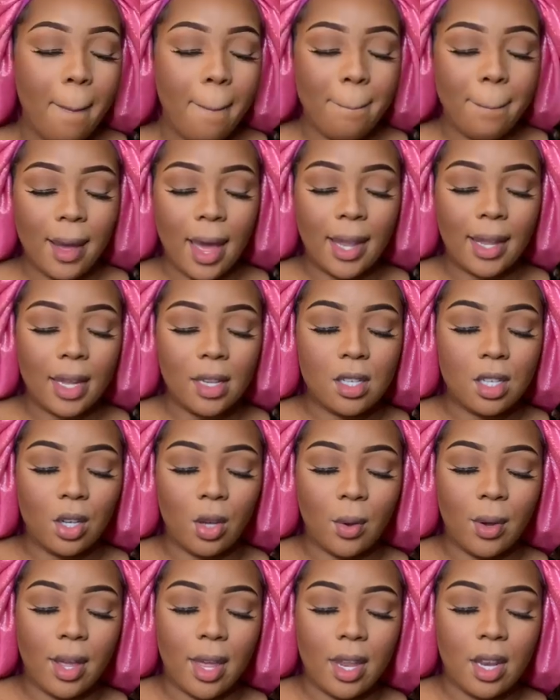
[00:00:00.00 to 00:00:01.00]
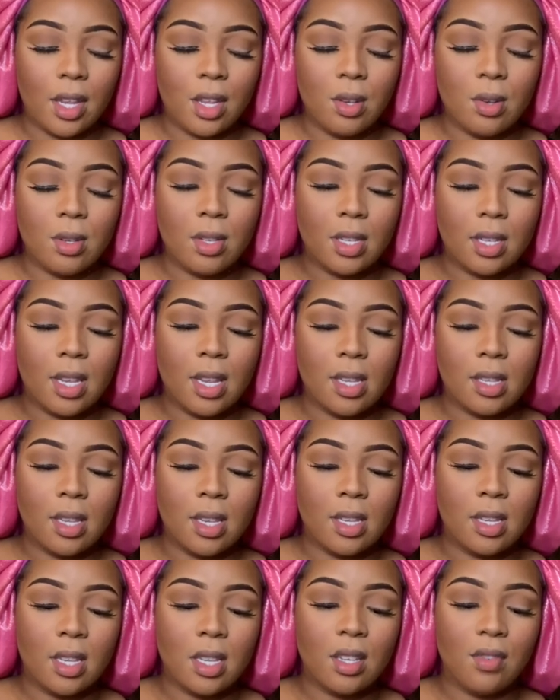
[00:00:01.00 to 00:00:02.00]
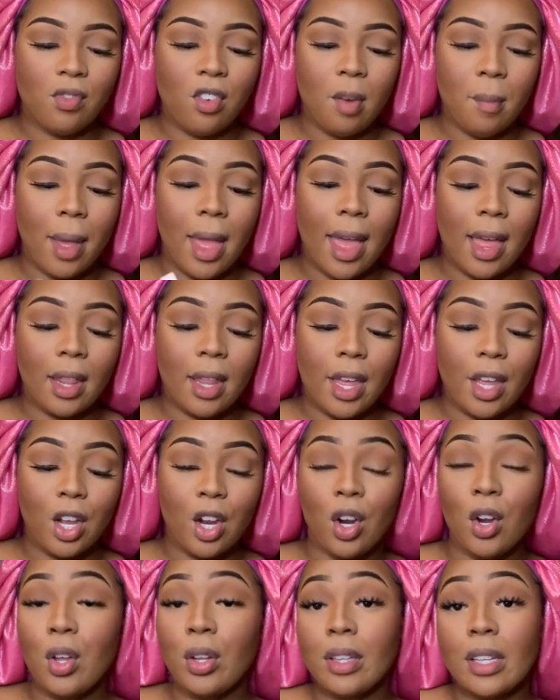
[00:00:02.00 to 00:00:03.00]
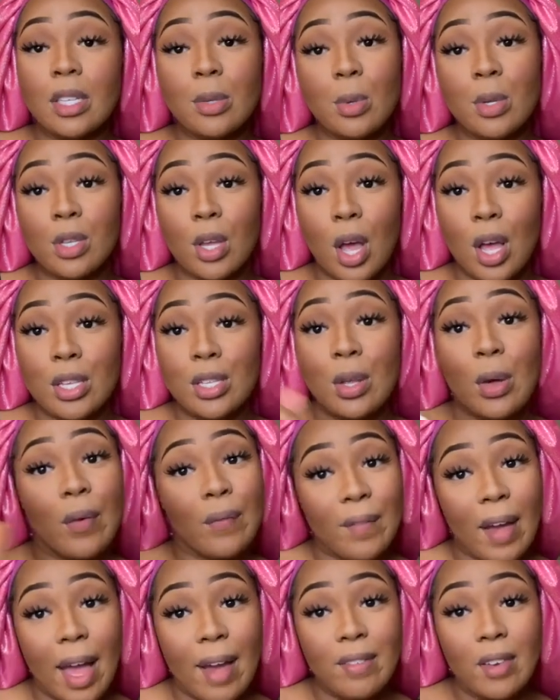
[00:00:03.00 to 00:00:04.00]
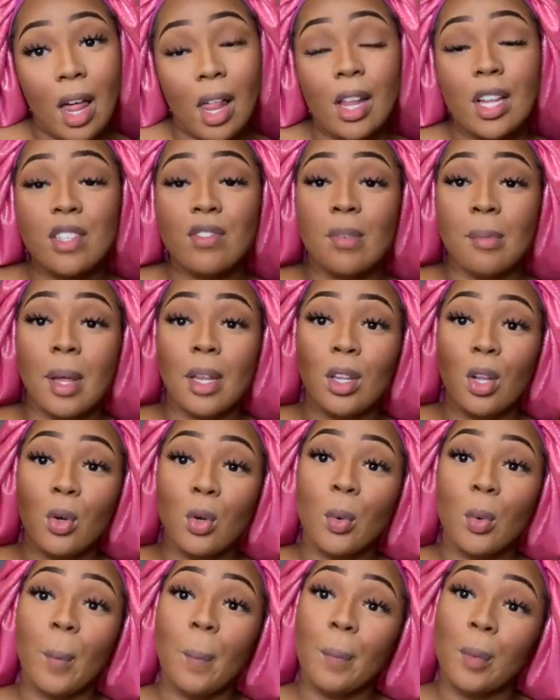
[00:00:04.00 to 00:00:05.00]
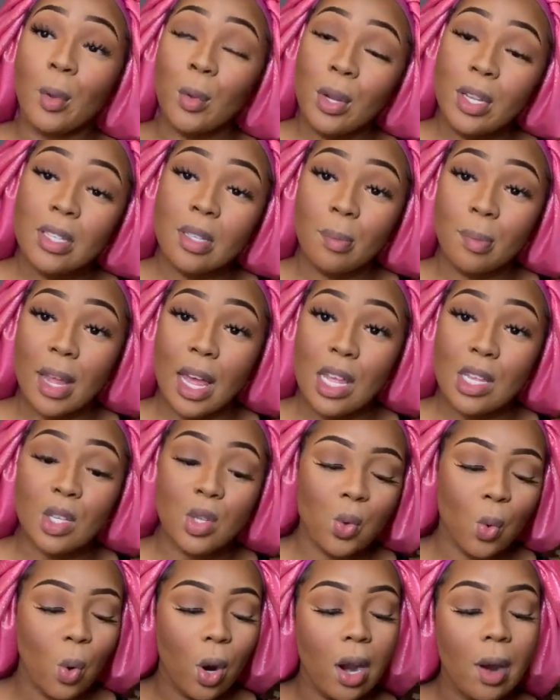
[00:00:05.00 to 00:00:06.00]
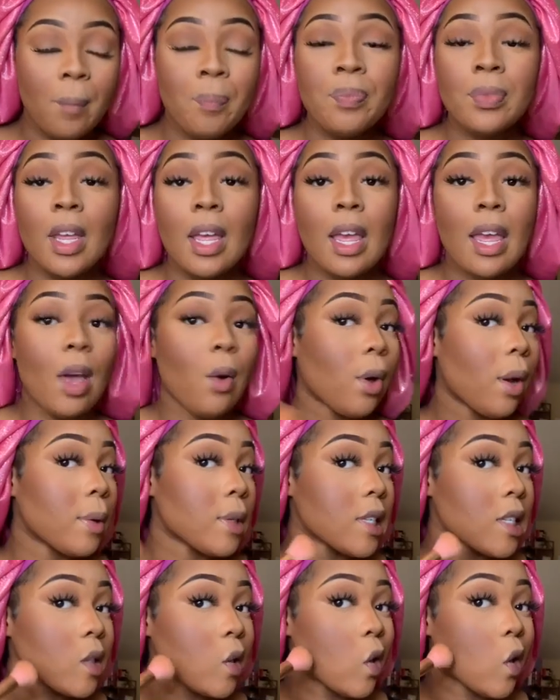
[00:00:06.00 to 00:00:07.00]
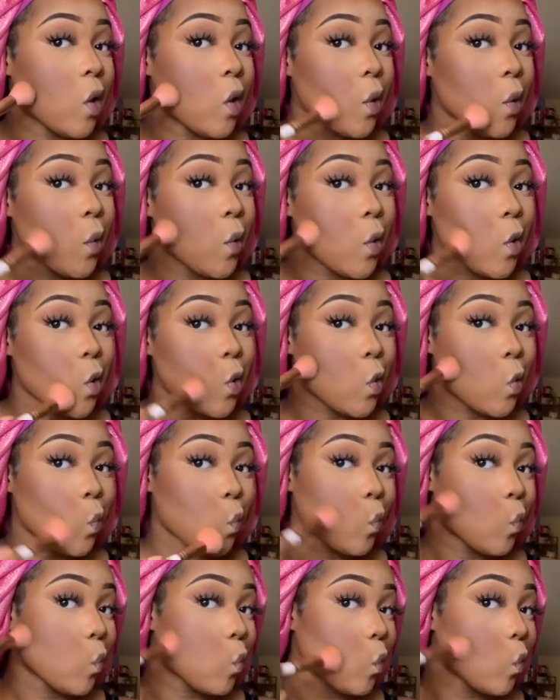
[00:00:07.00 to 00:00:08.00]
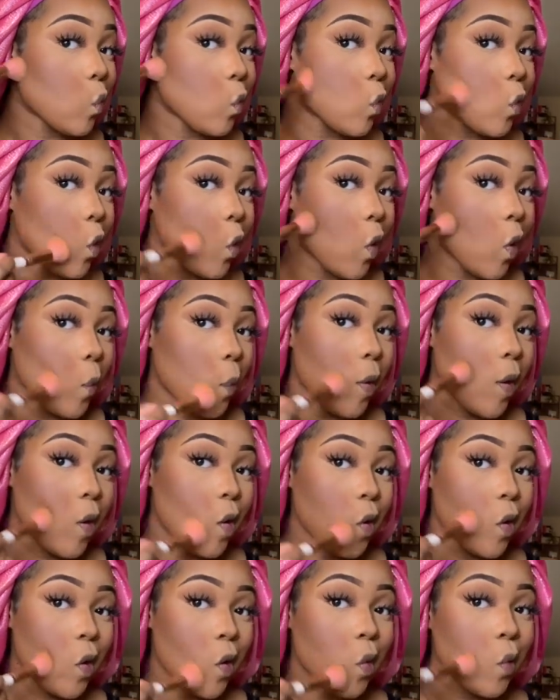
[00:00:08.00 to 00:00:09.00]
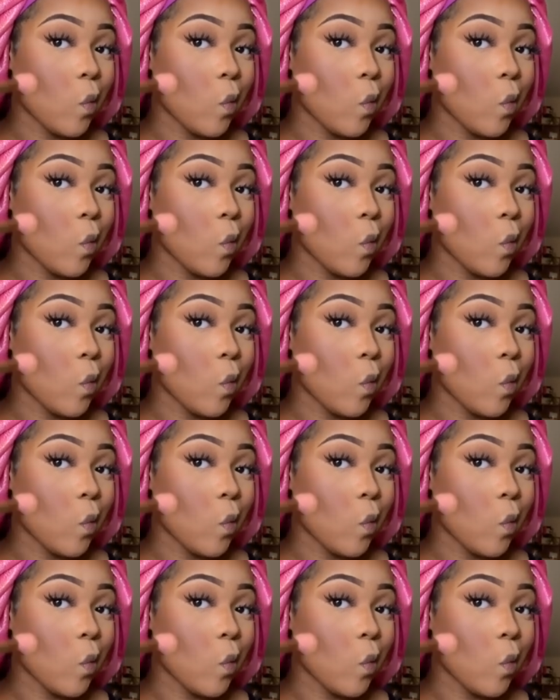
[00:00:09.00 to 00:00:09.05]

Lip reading: but I like to go ahead and use this. This is from LA Girl. This was also $5 from my local beauty supply store. And what I'm just going to do is go up under